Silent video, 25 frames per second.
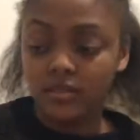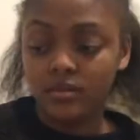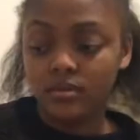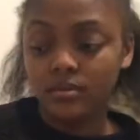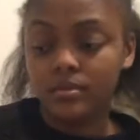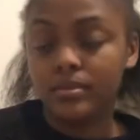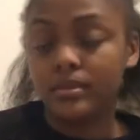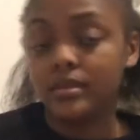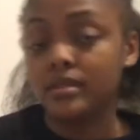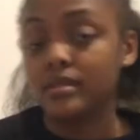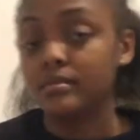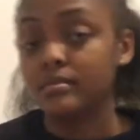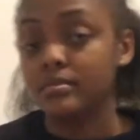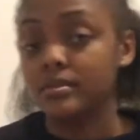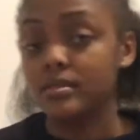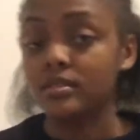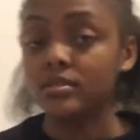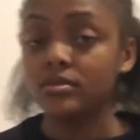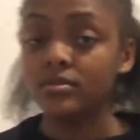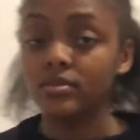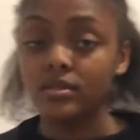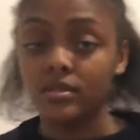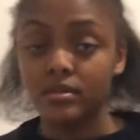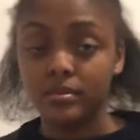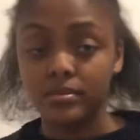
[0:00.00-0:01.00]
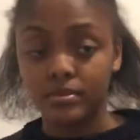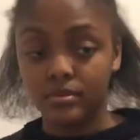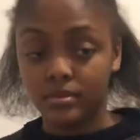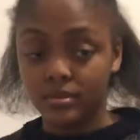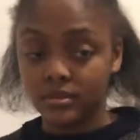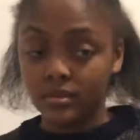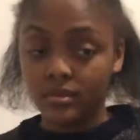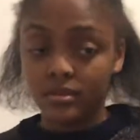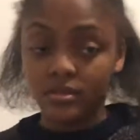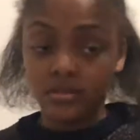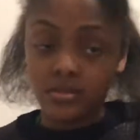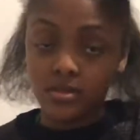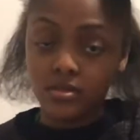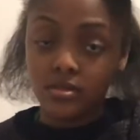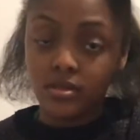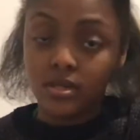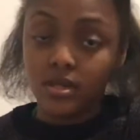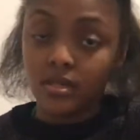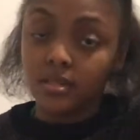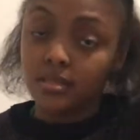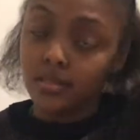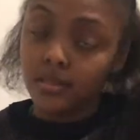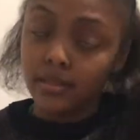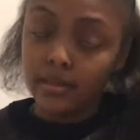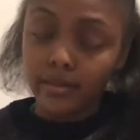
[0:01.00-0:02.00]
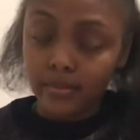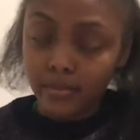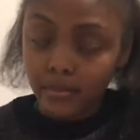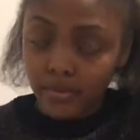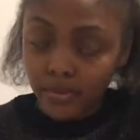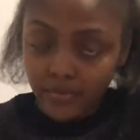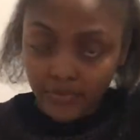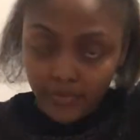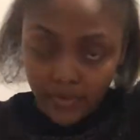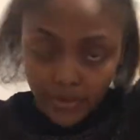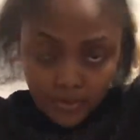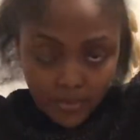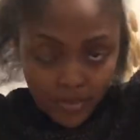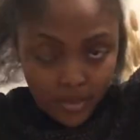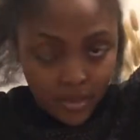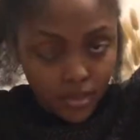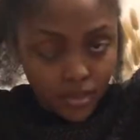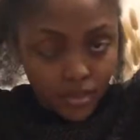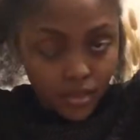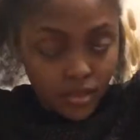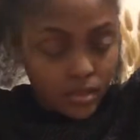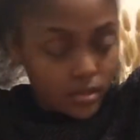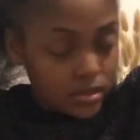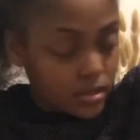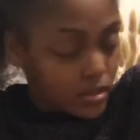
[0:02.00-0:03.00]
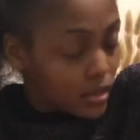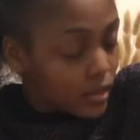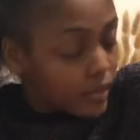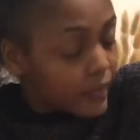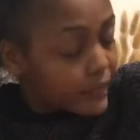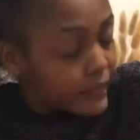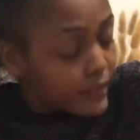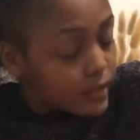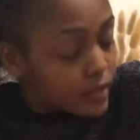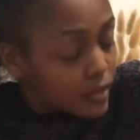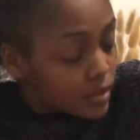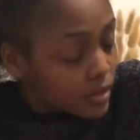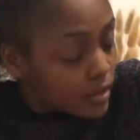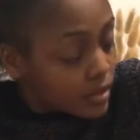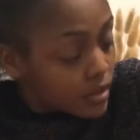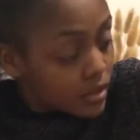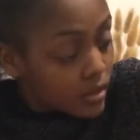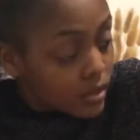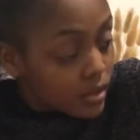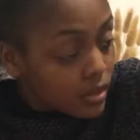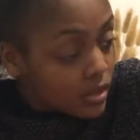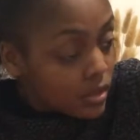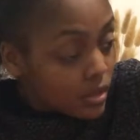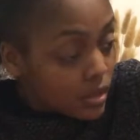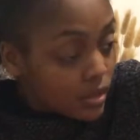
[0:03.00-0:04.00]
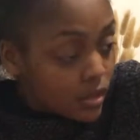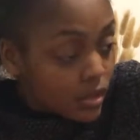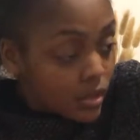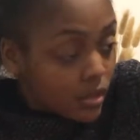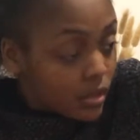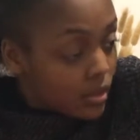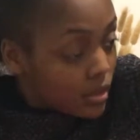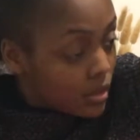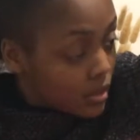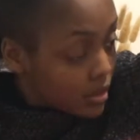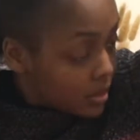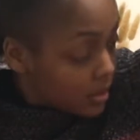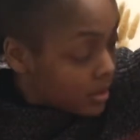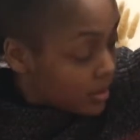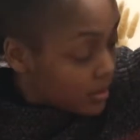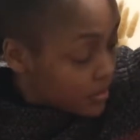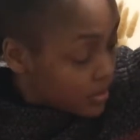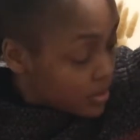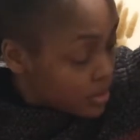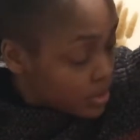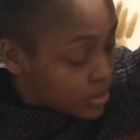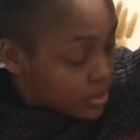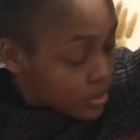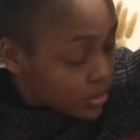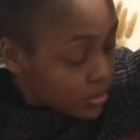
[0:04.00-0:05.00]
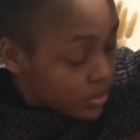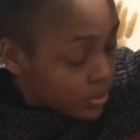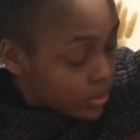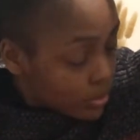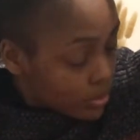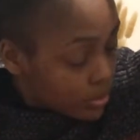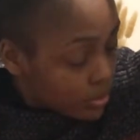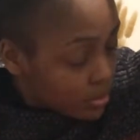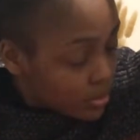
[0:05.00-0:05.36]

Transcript: but I'm still gonna post it because you guys are like my family and stuff. Let me show you.